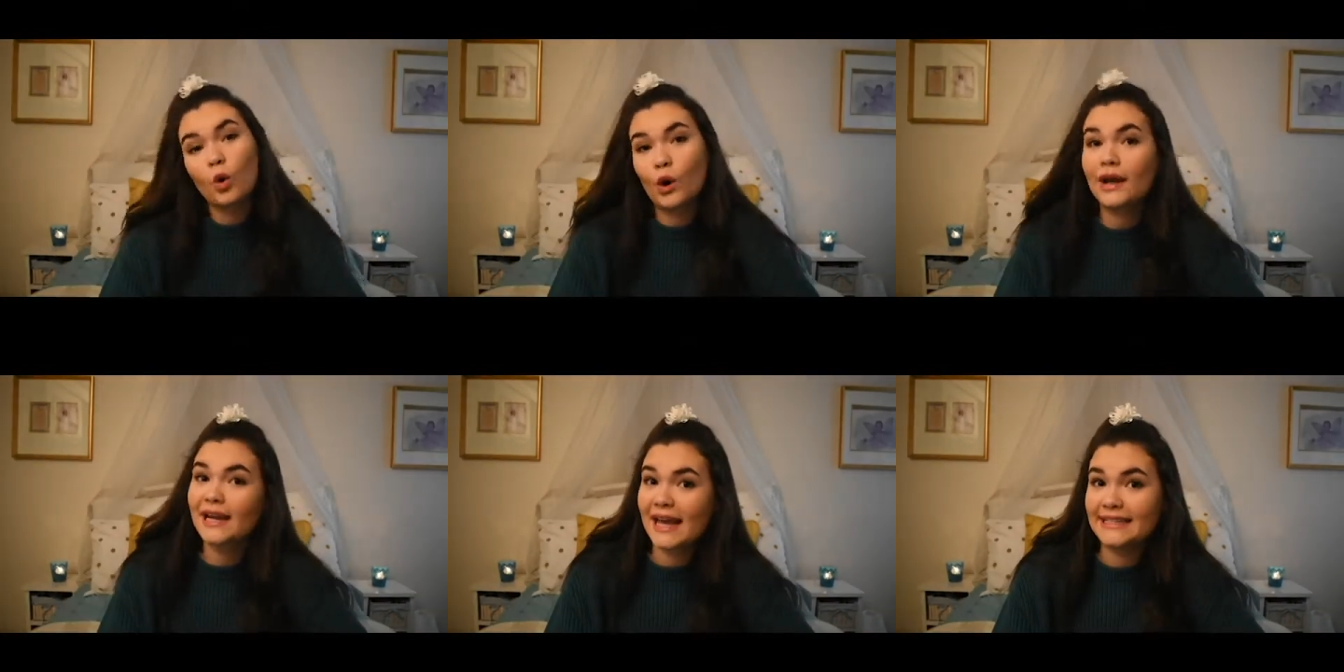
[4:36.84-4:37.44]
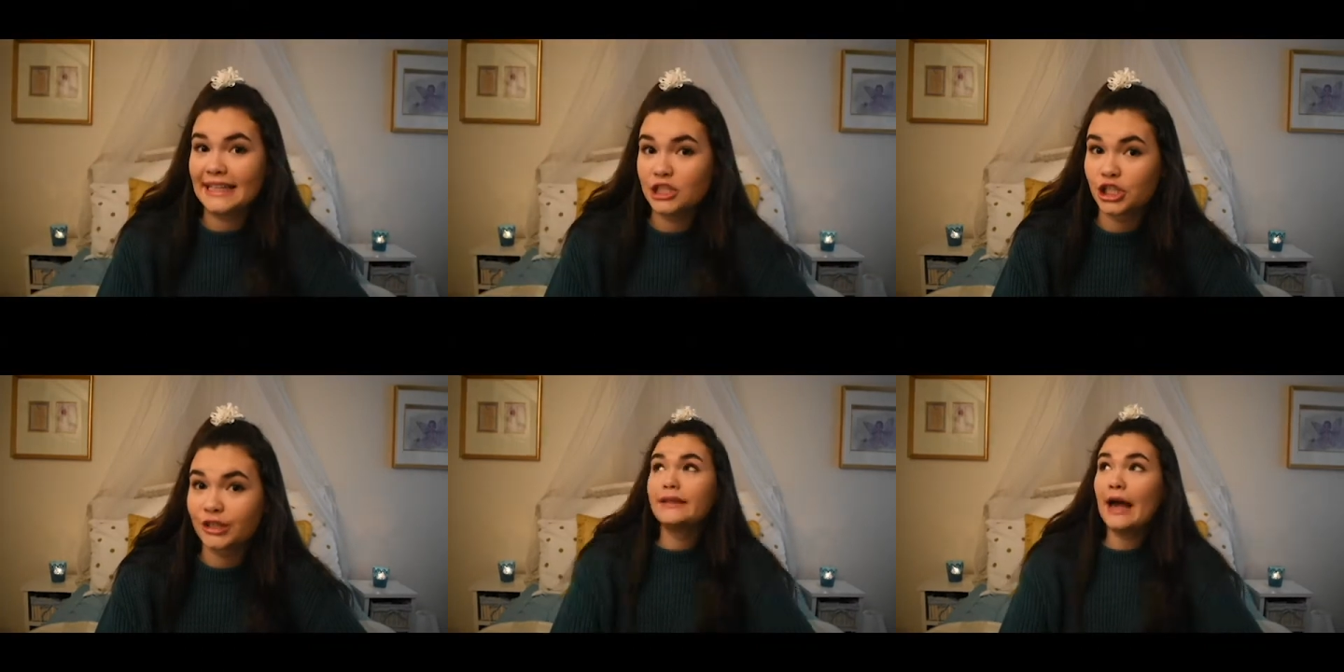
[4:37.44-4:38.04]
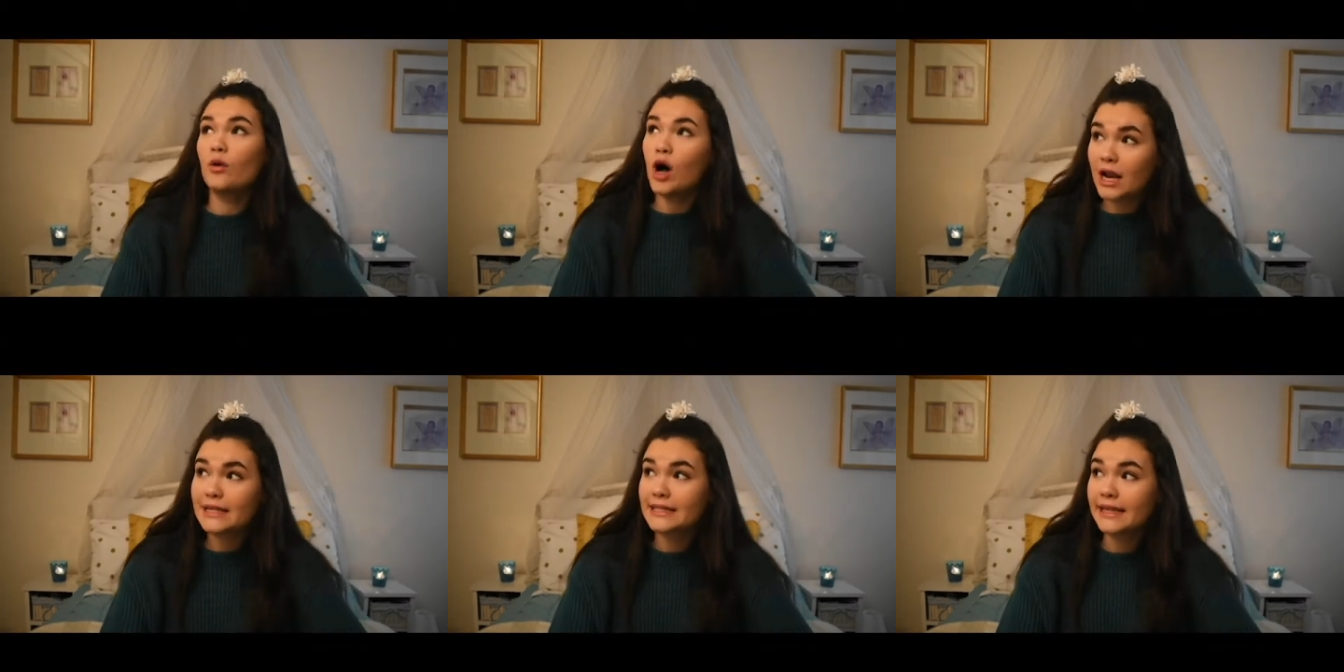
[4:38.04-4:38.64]
organization. Now,
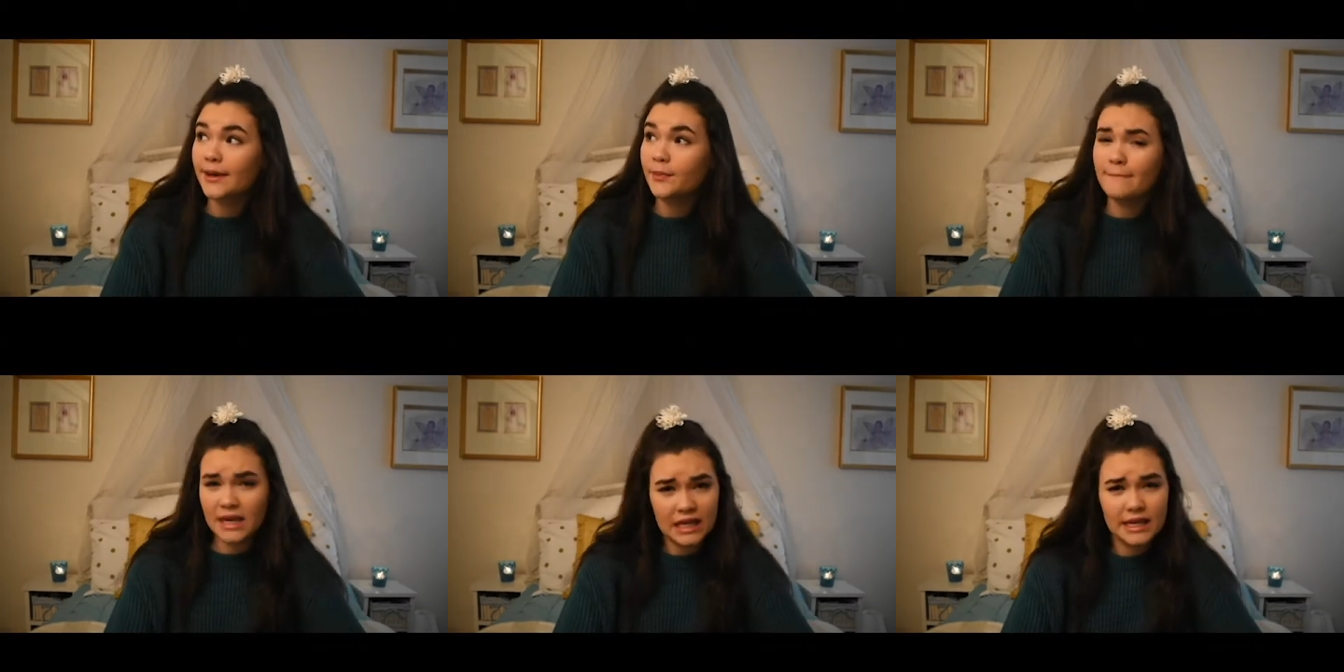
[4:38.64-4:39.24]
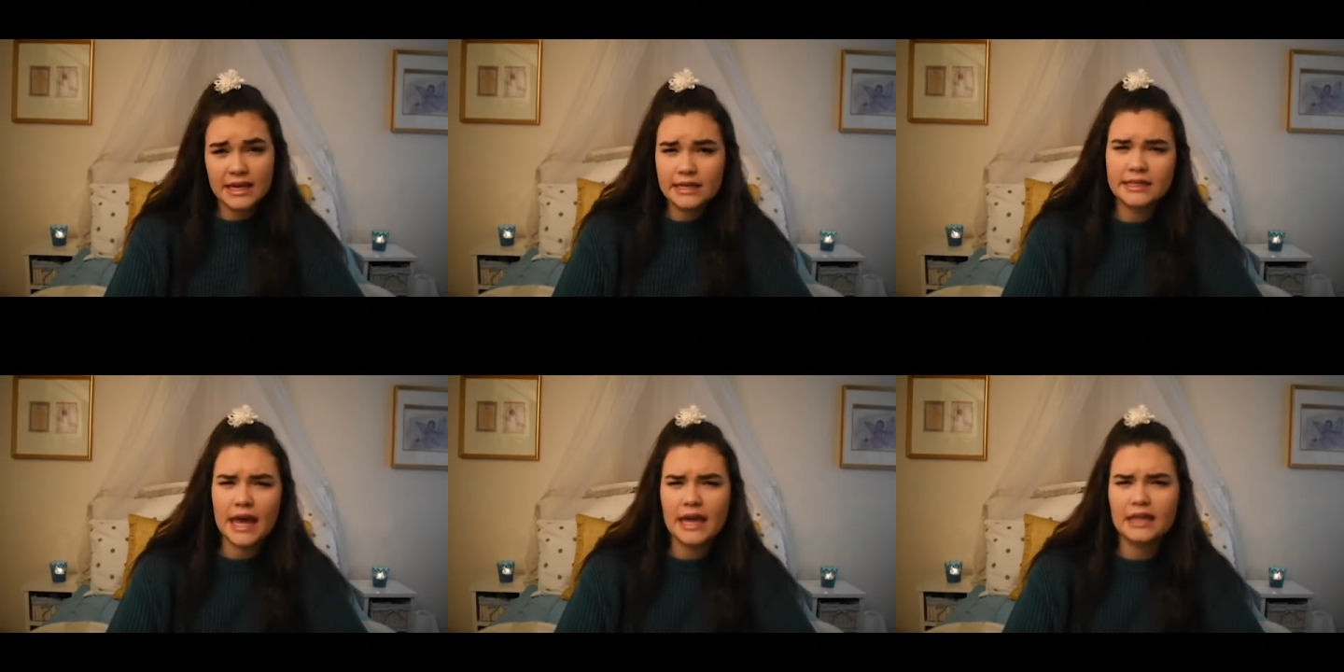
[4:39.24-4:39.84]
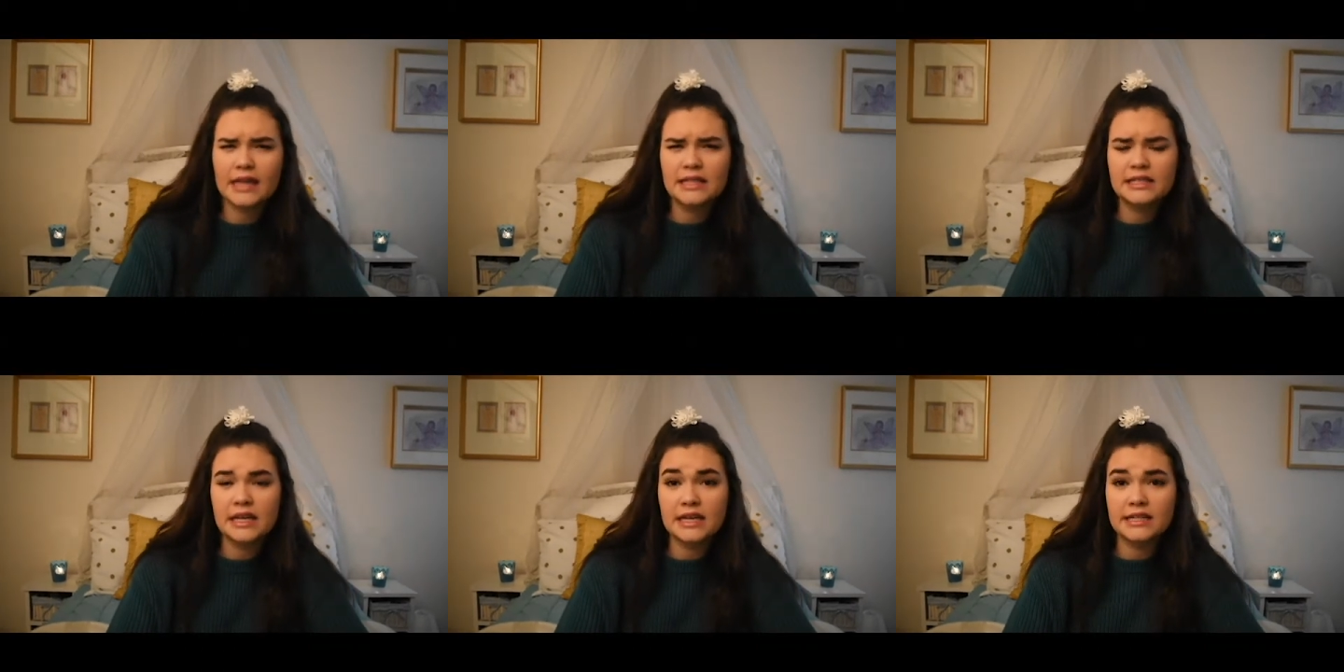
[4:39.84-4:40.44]
honestly, me saying this
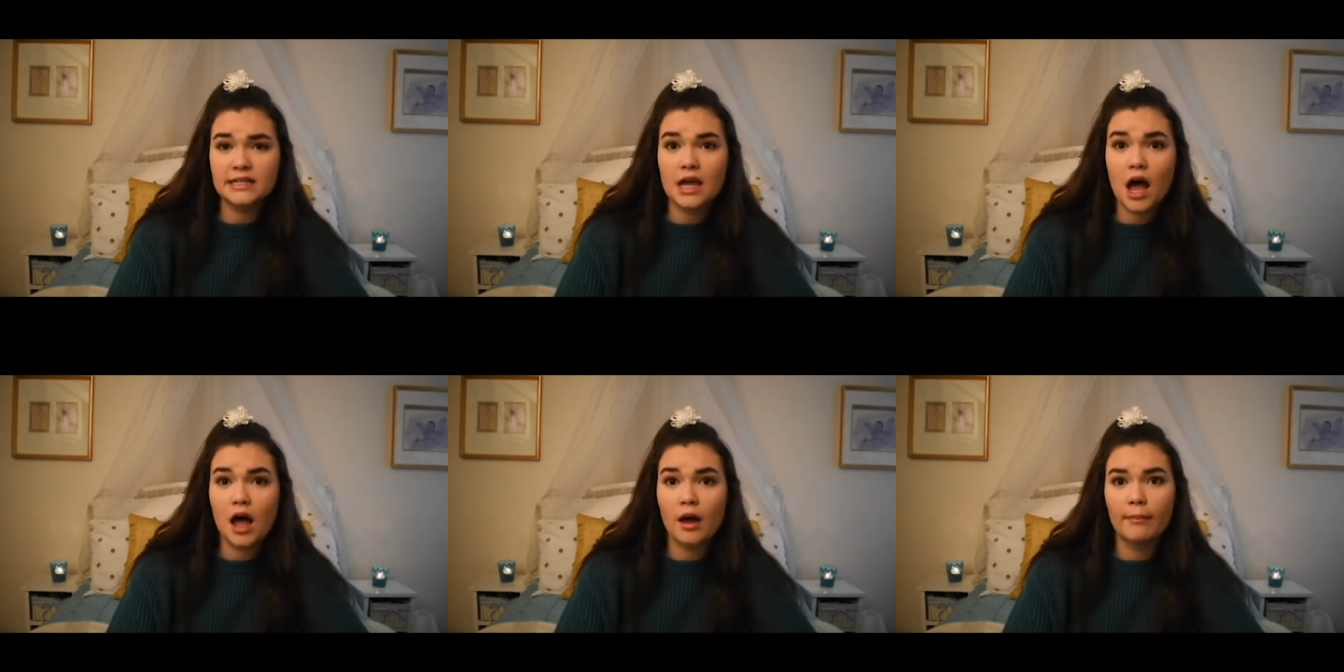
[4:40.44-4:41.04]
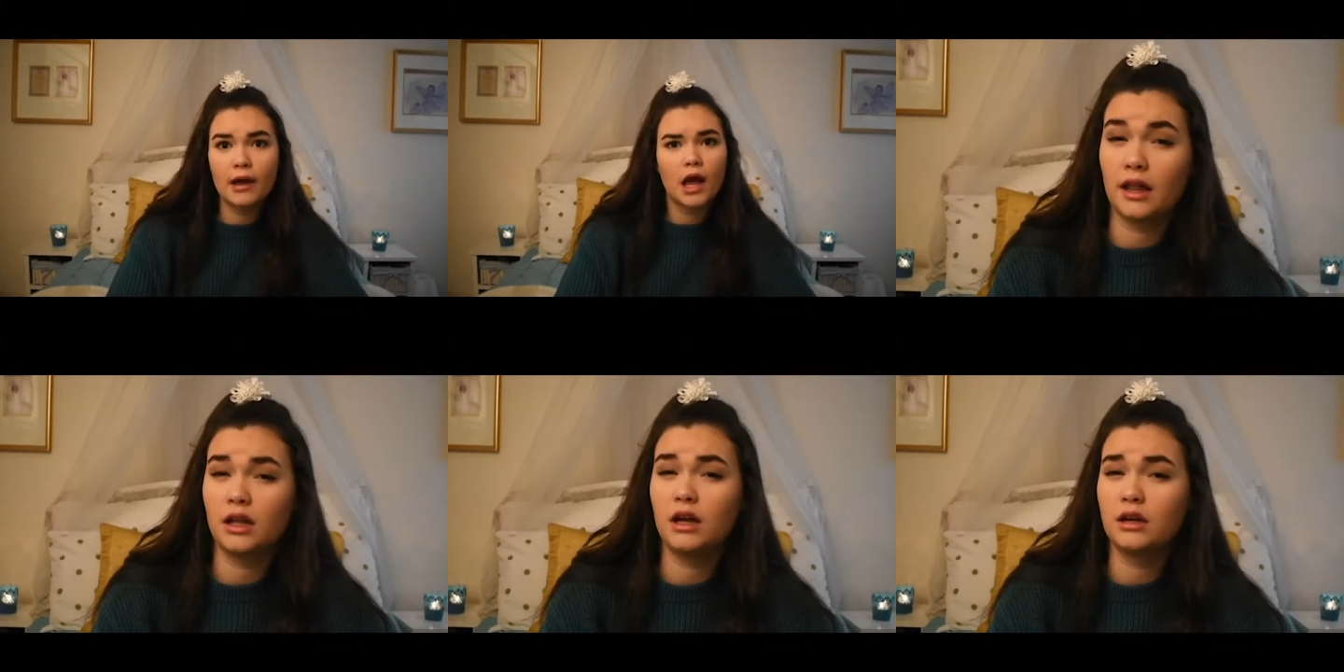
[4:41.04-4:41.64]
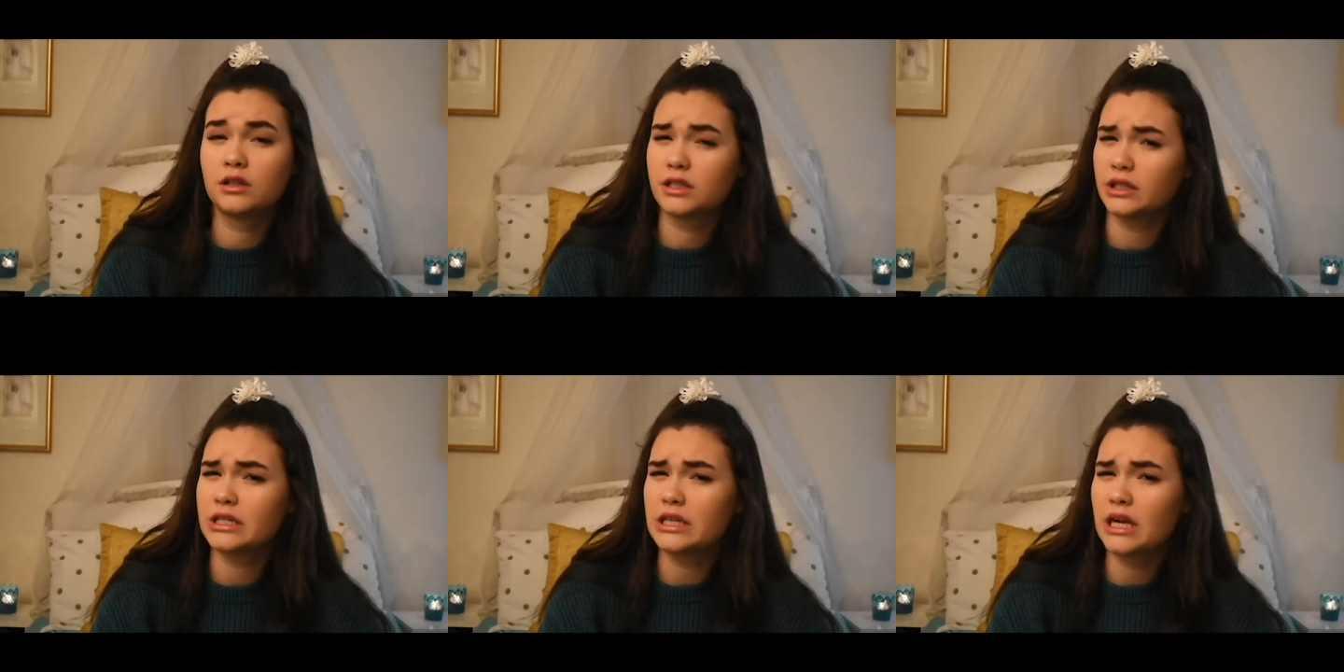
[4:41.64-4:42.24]
is, Ella, seriously?